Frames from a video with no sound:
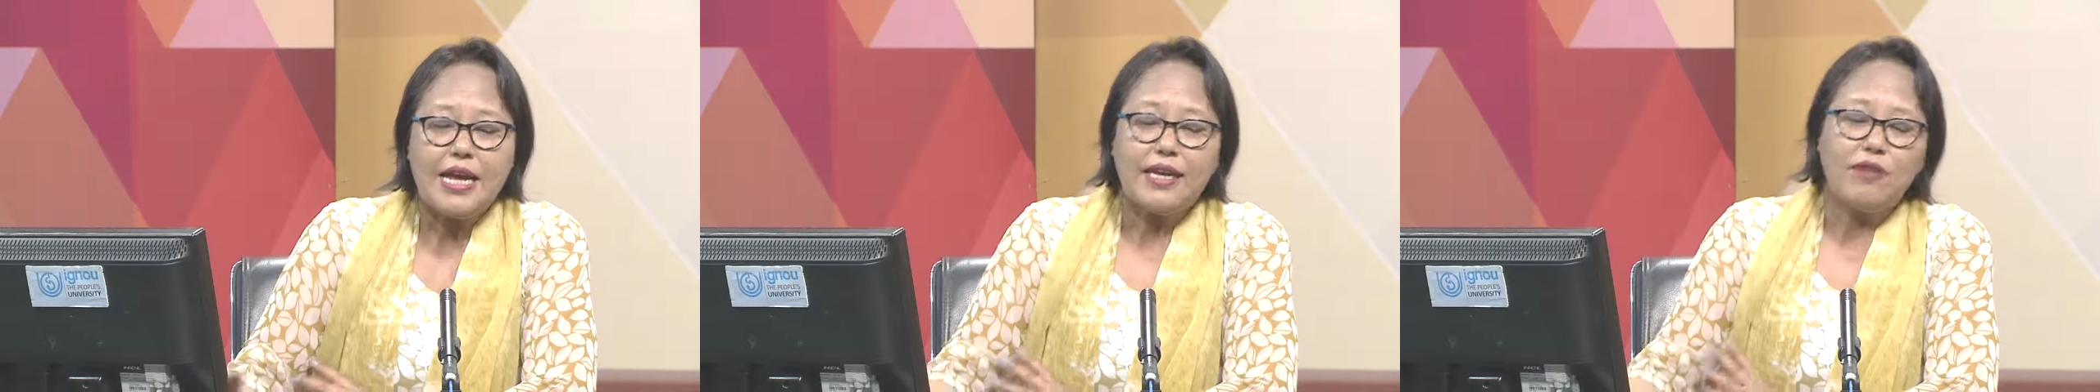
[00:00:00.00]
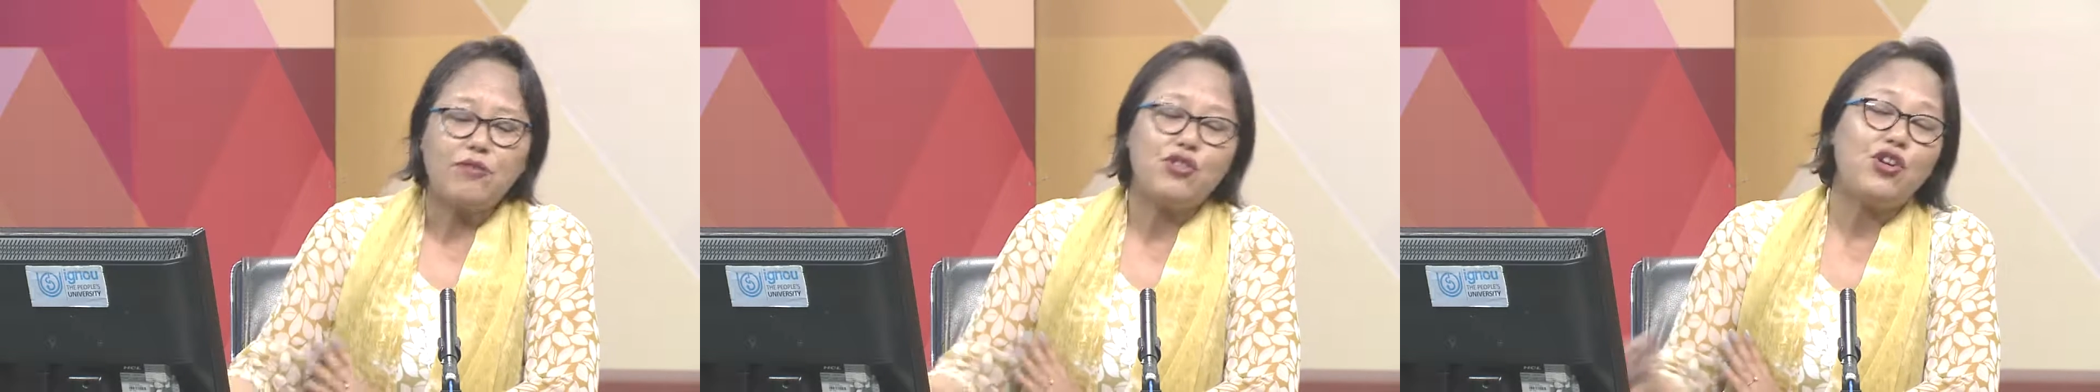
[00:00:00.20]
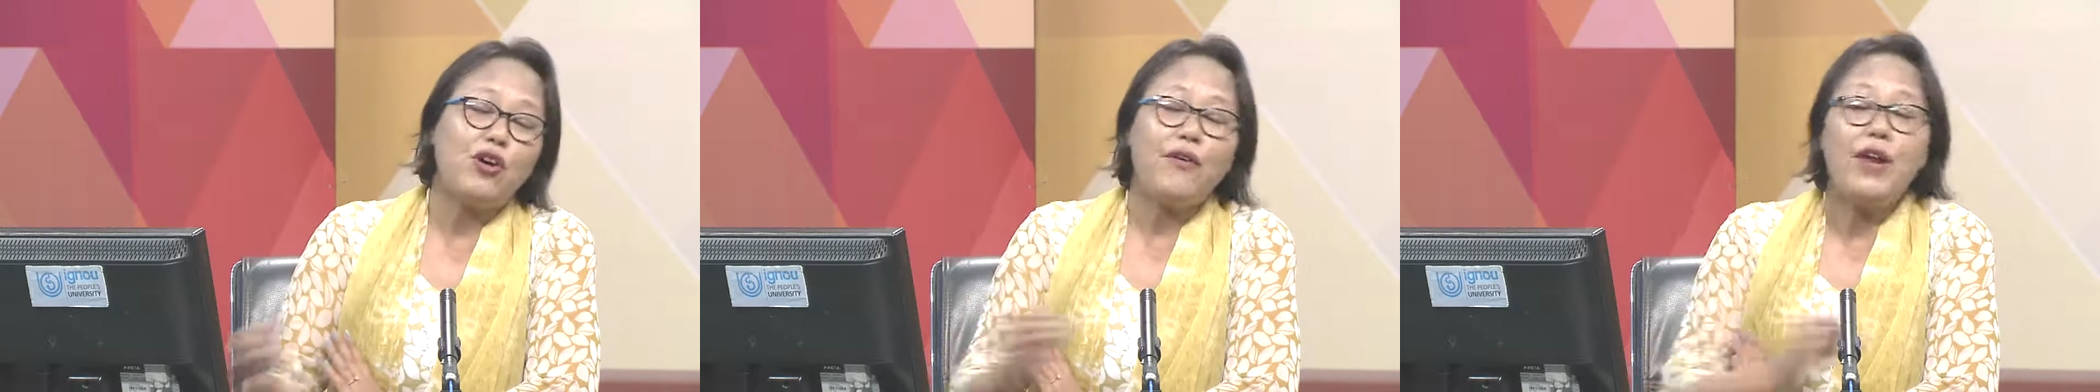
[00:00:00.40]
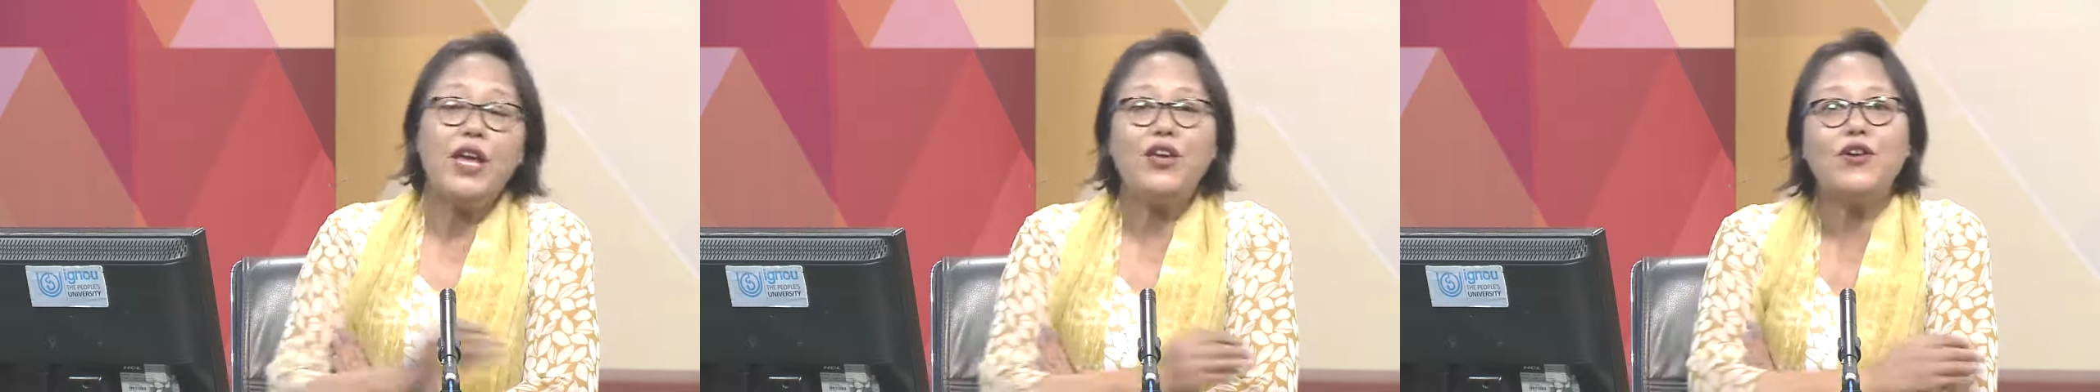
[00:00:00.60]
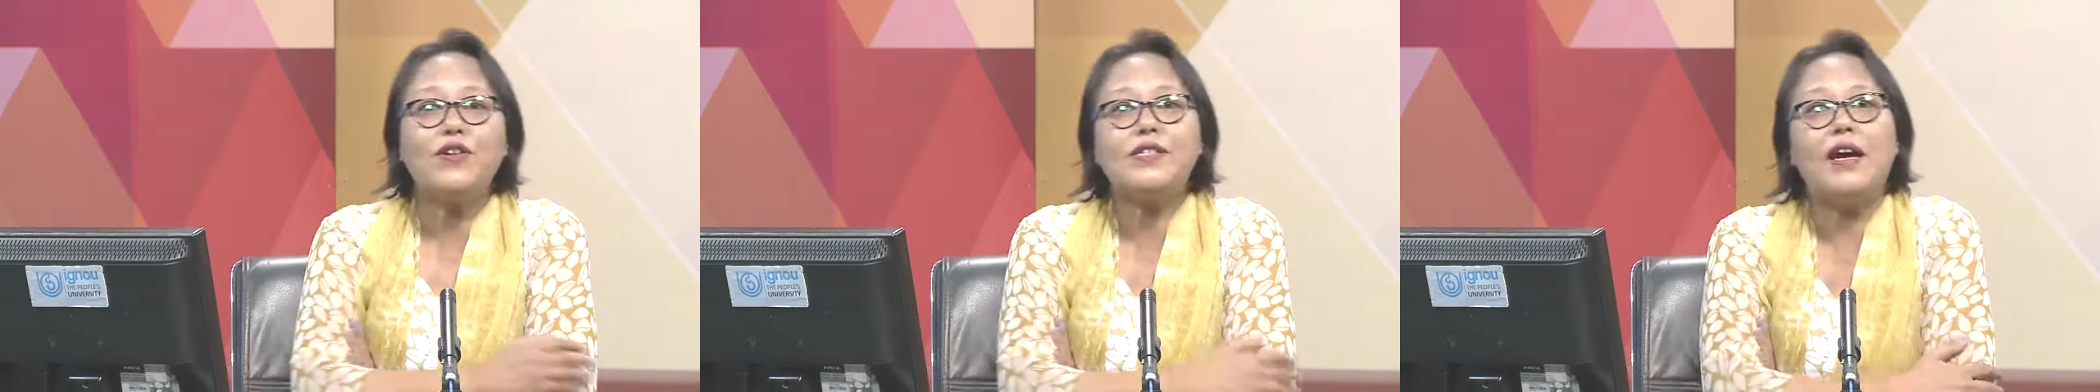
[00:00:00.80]
Now,
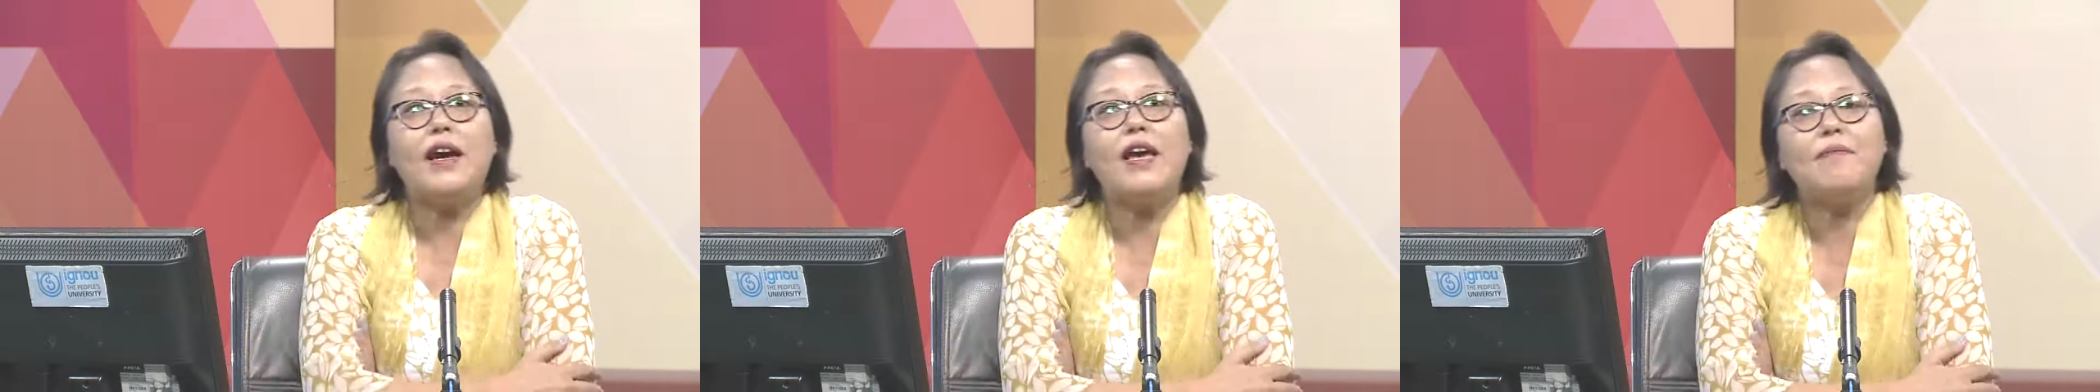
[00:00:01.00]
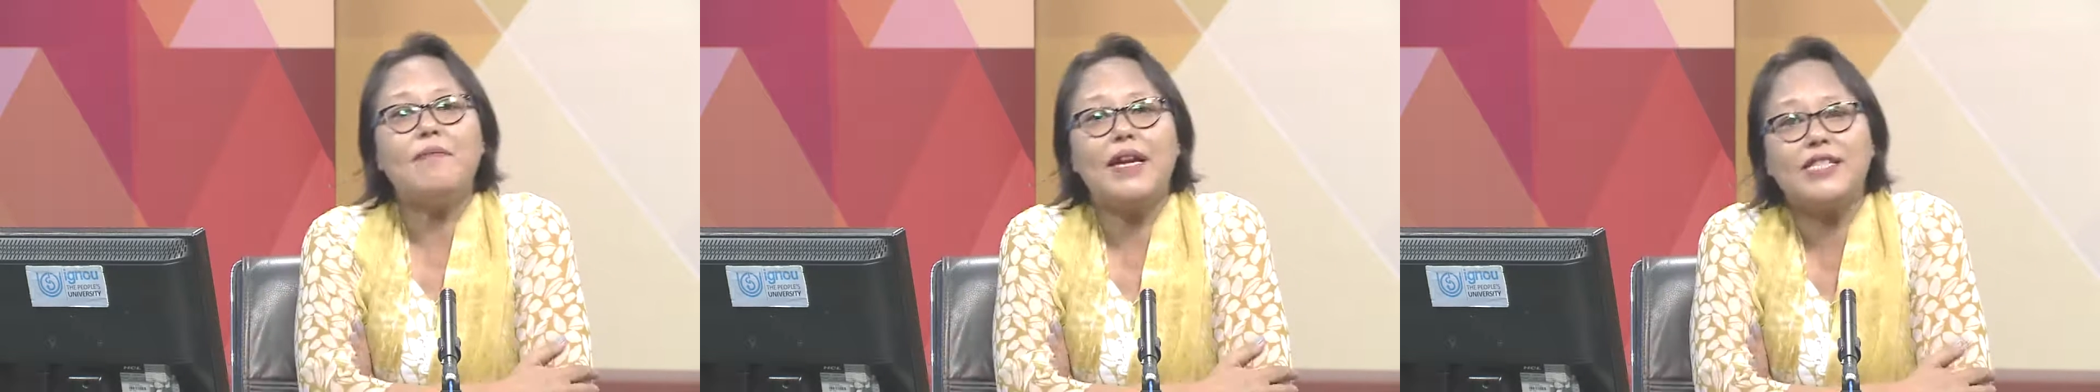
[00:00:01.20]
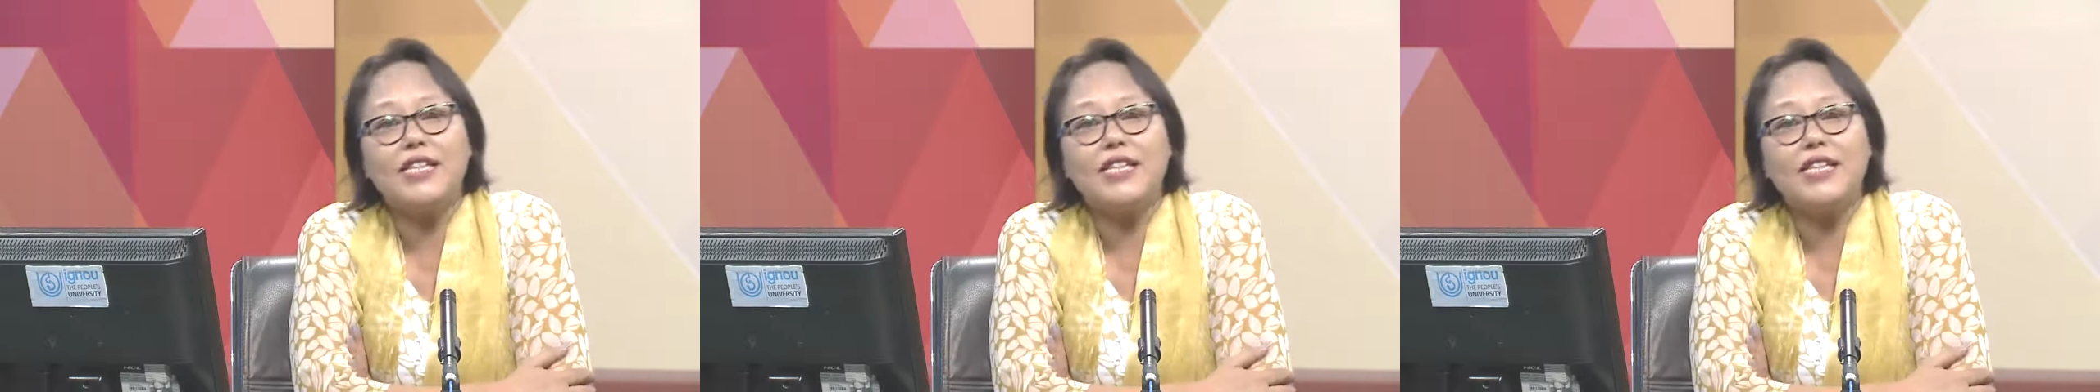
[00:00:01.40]
during your time